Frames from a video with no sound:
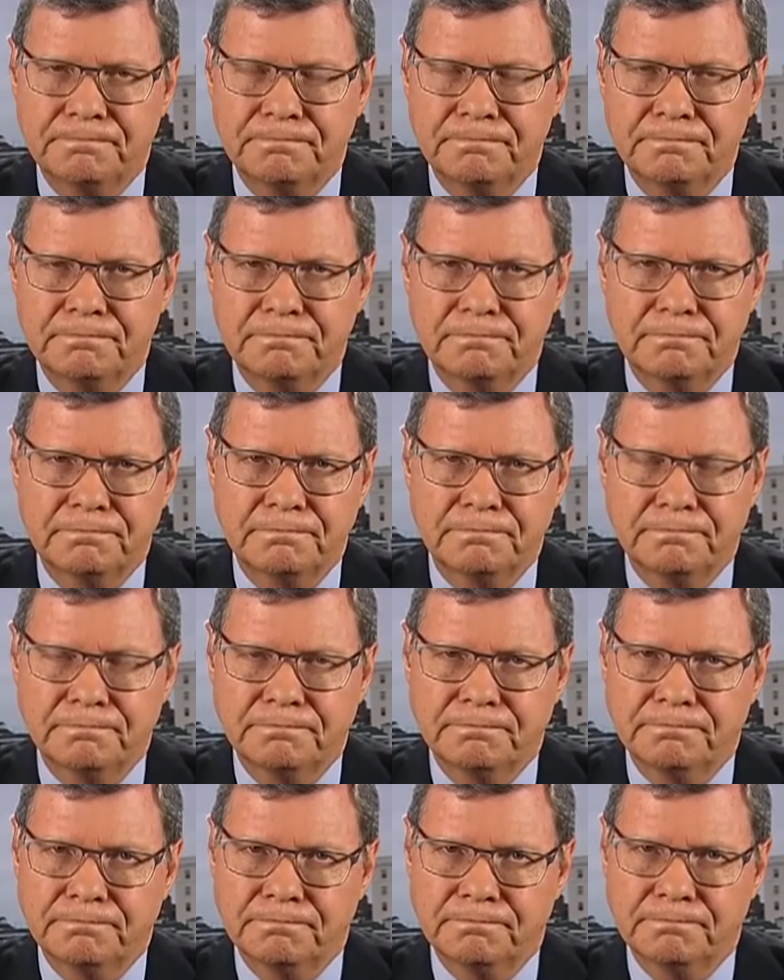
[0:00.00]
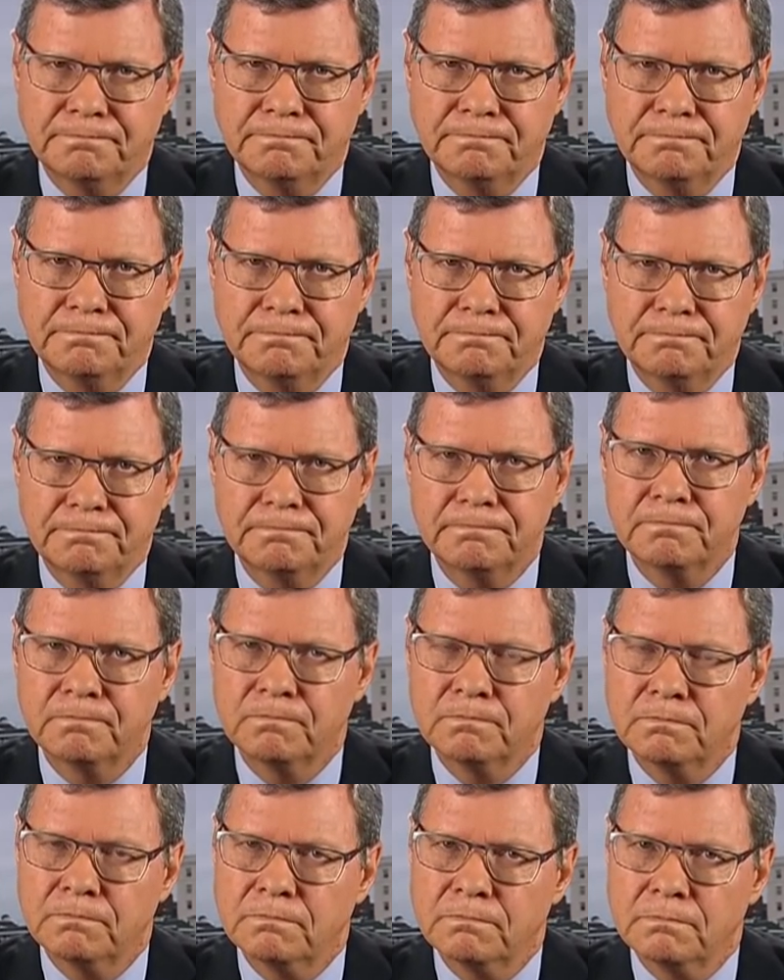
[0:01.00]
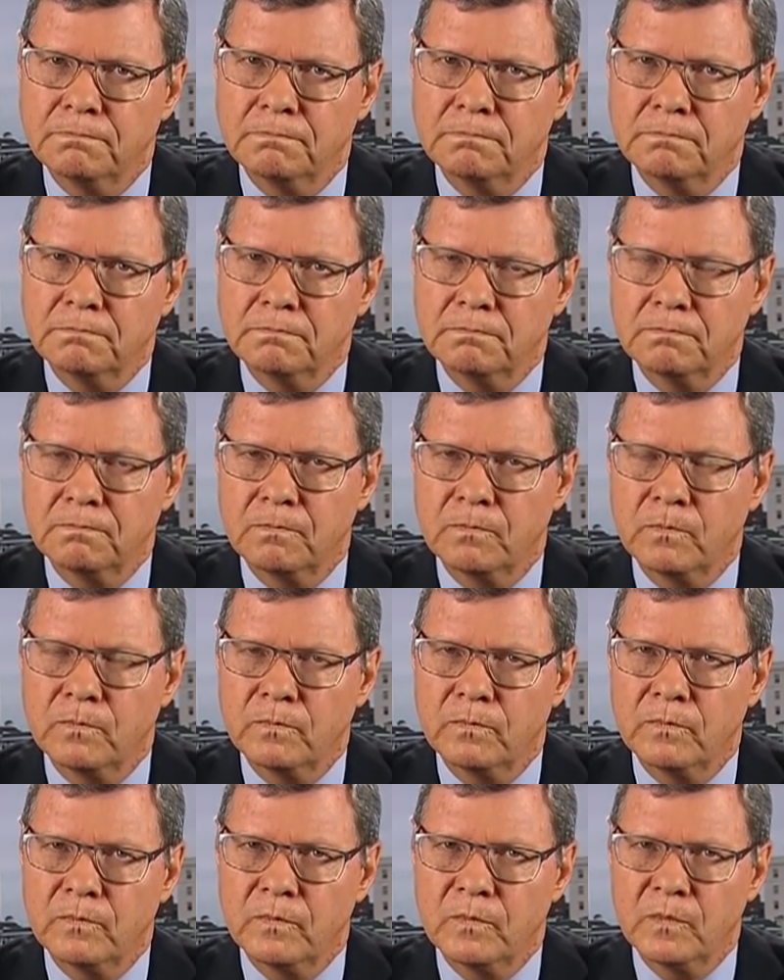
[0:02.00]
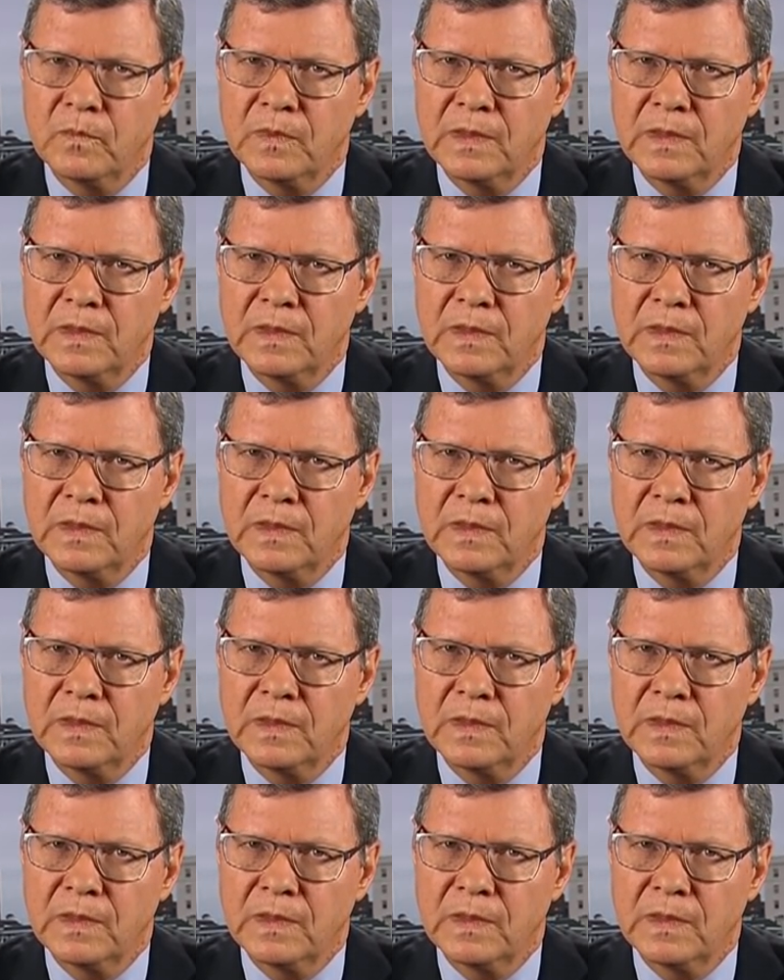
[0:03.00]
(not speaking)